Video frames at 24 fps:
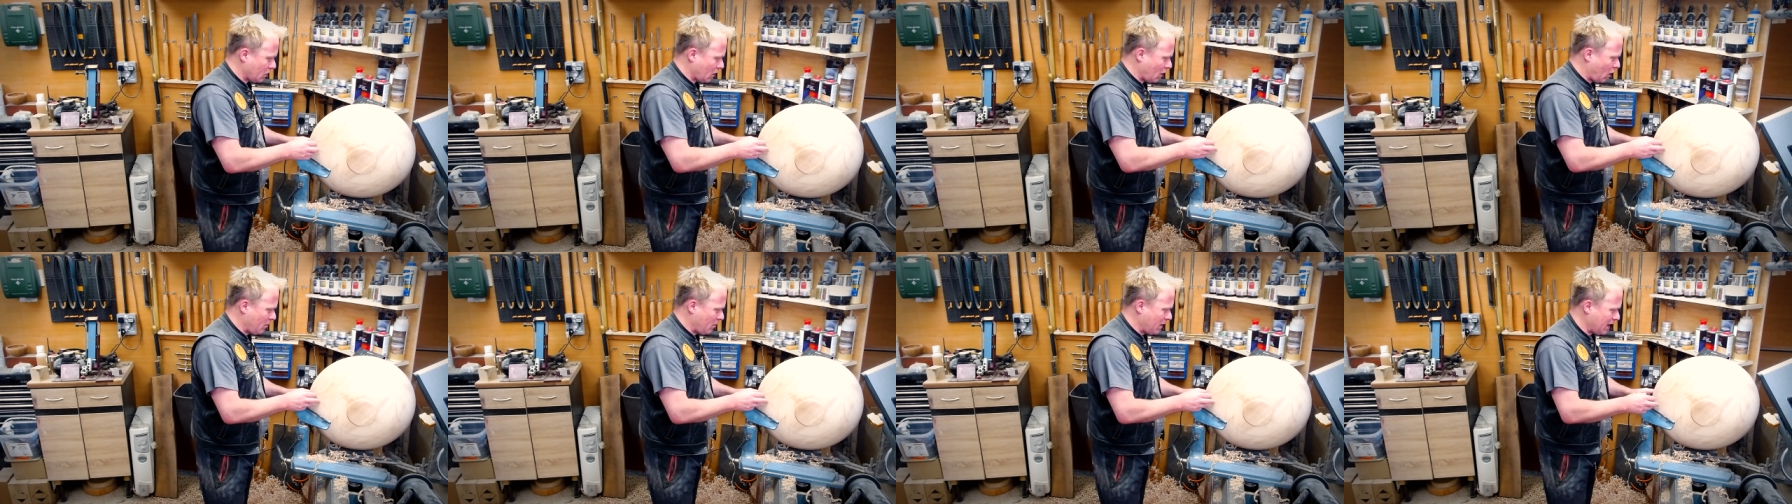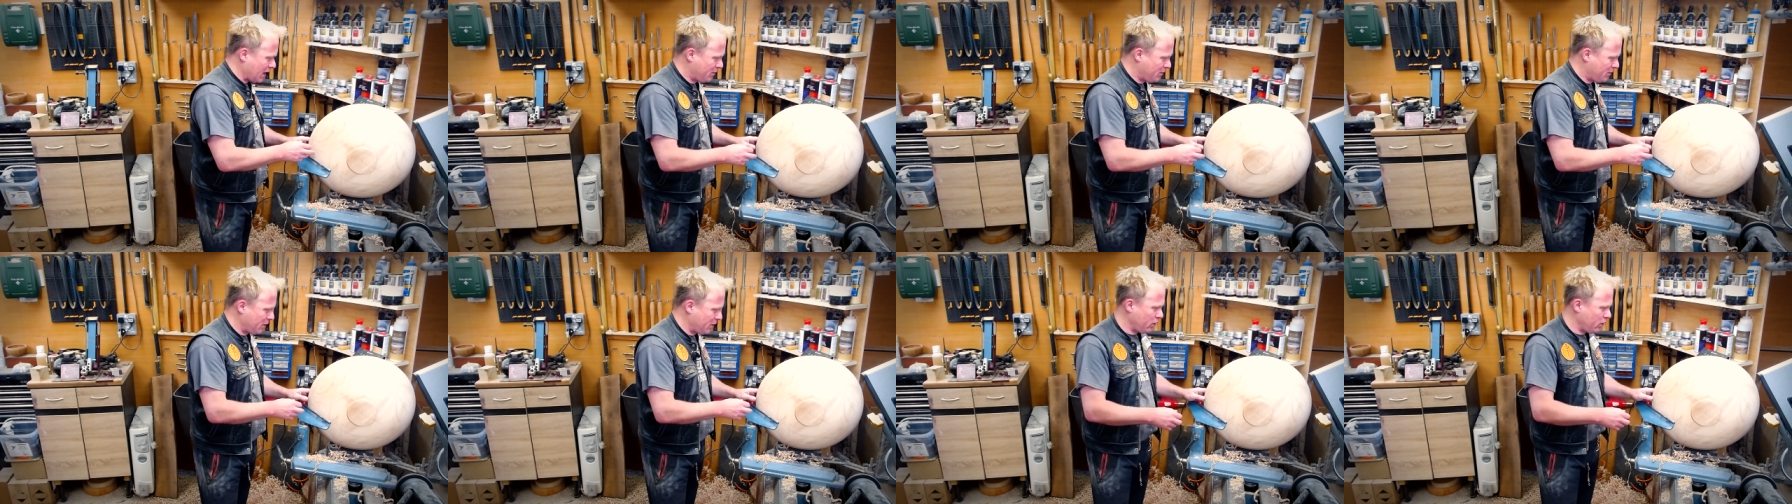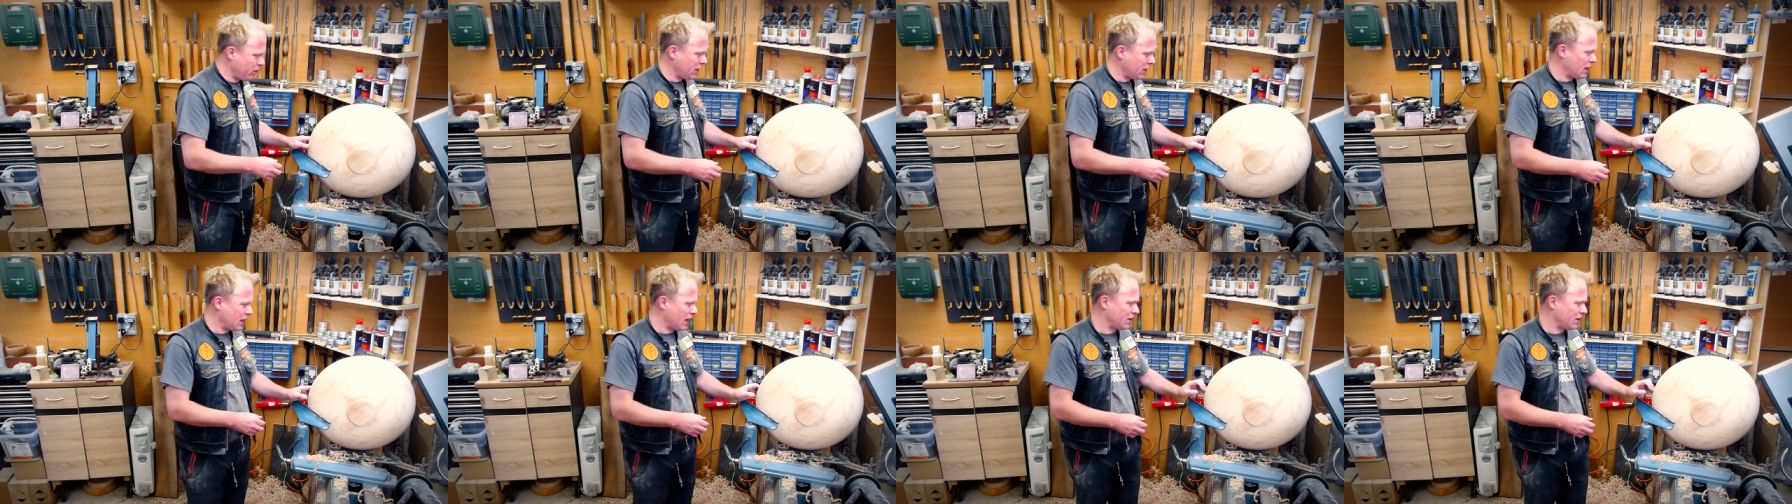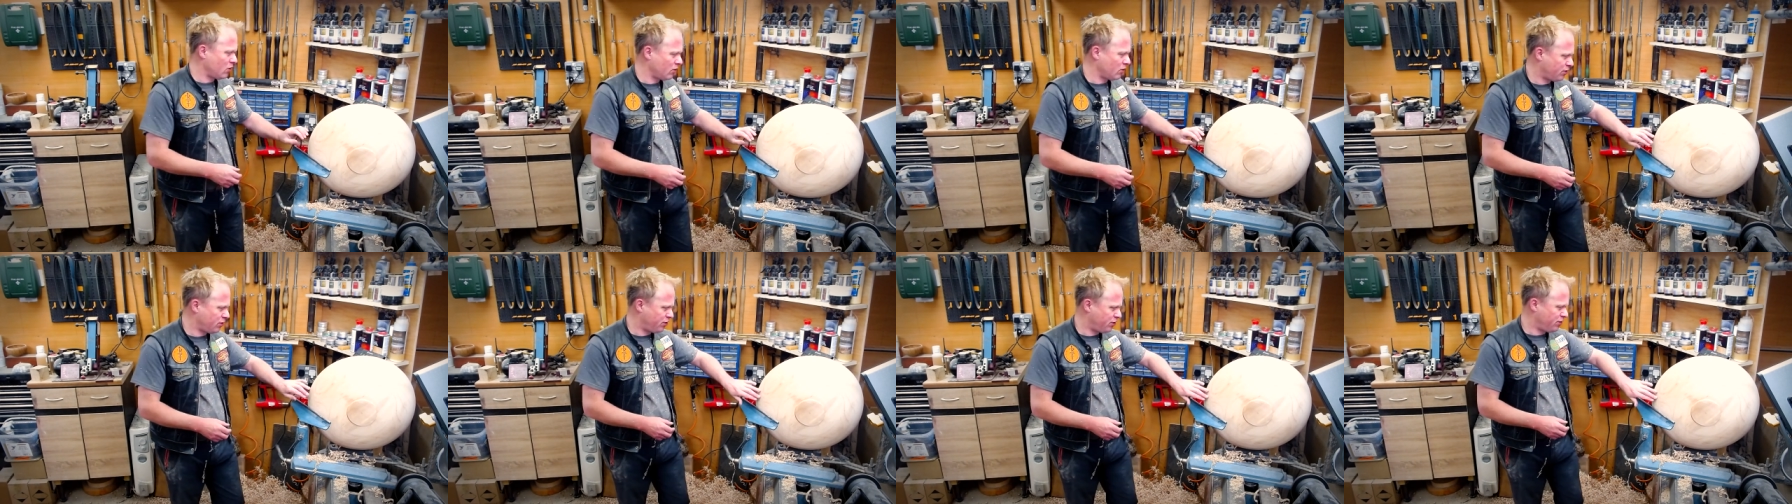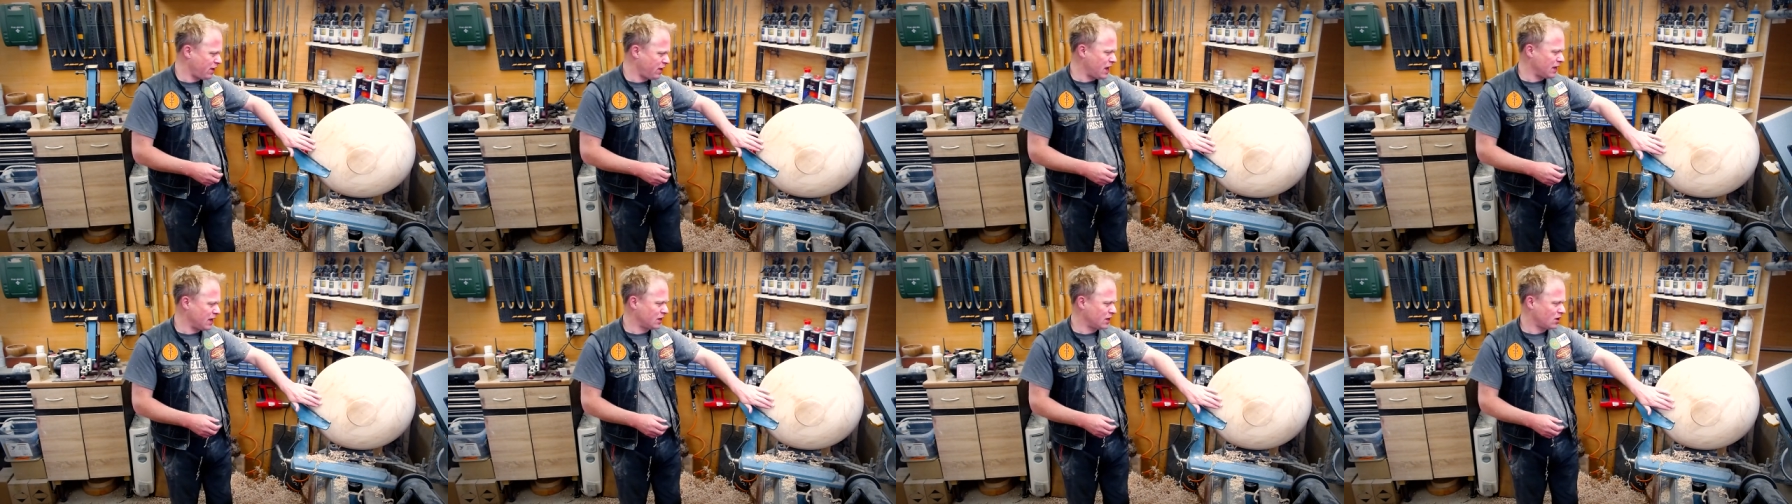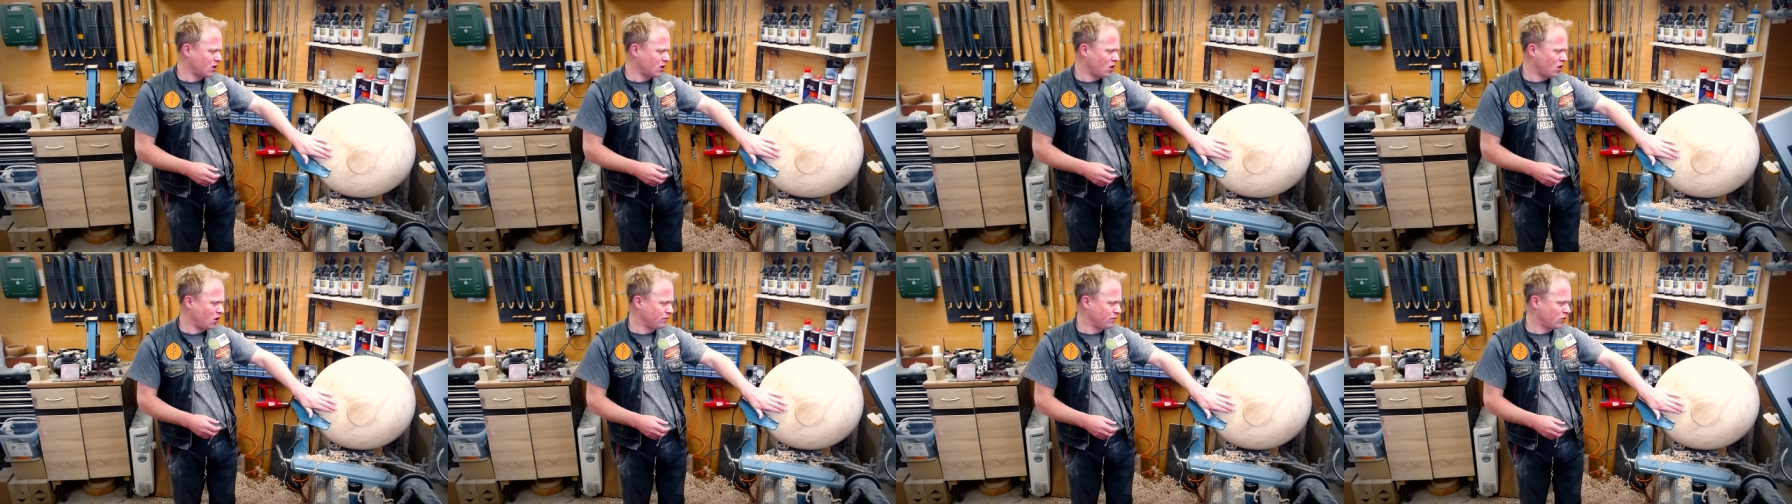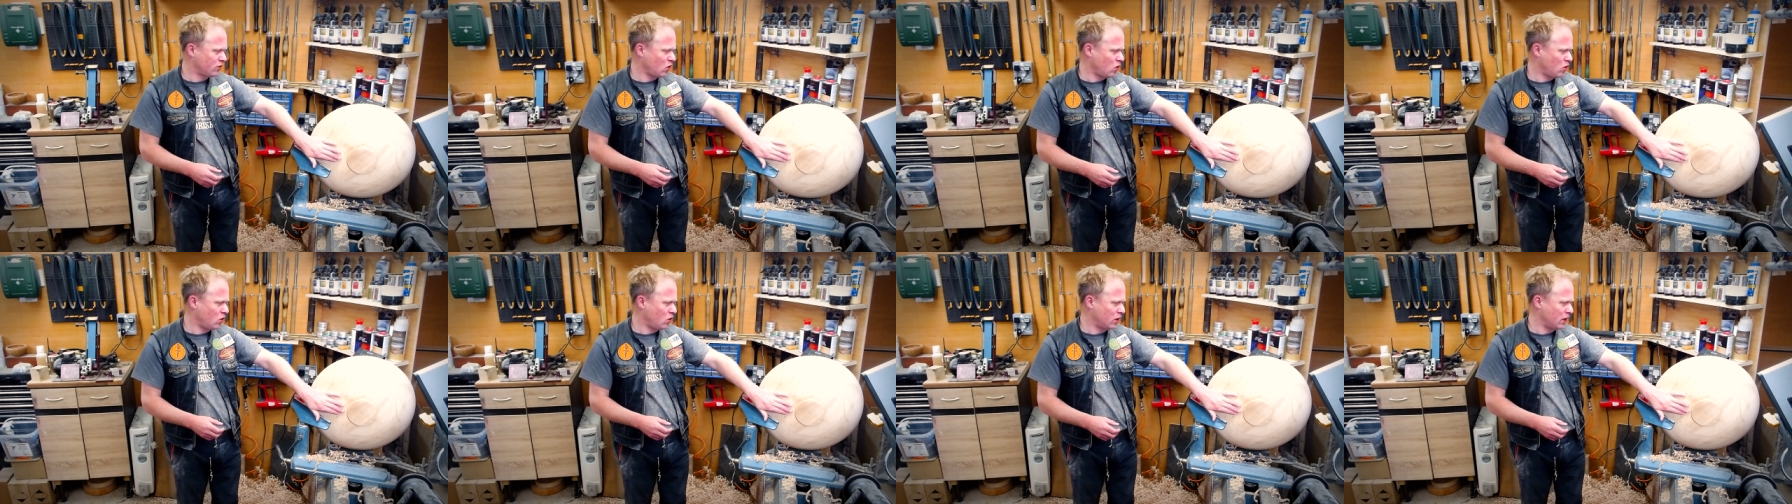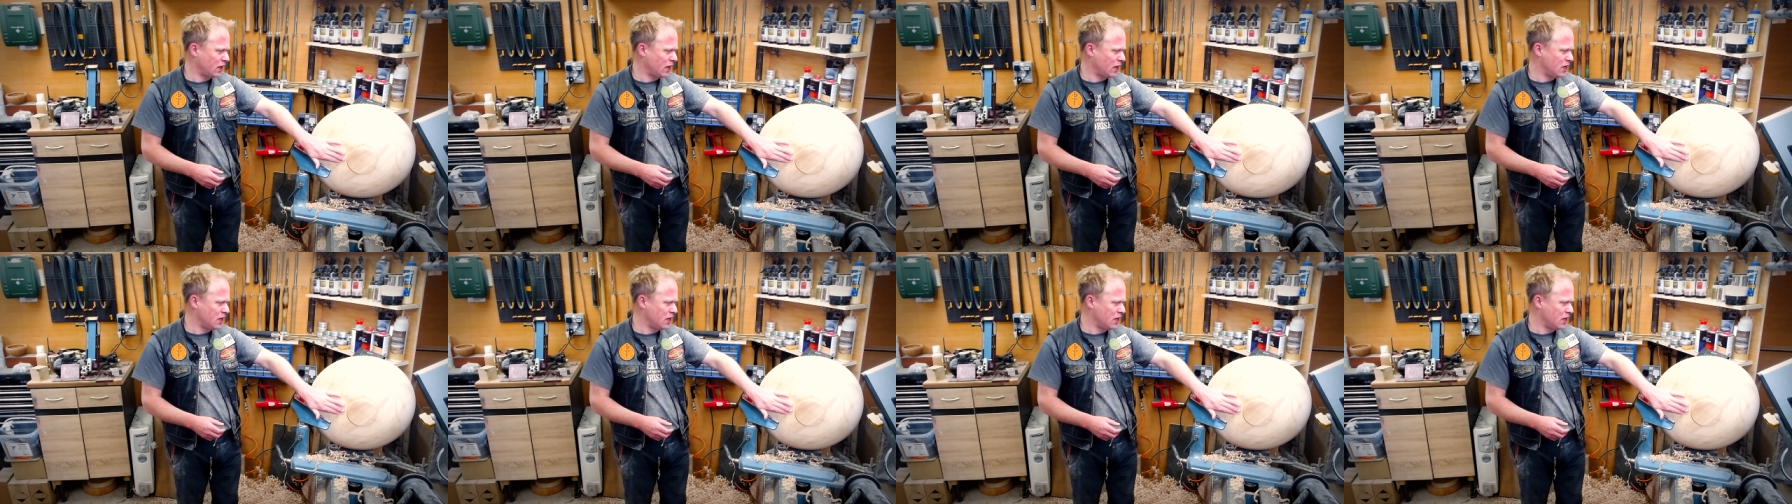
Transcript: I'm happy with it and I think I've got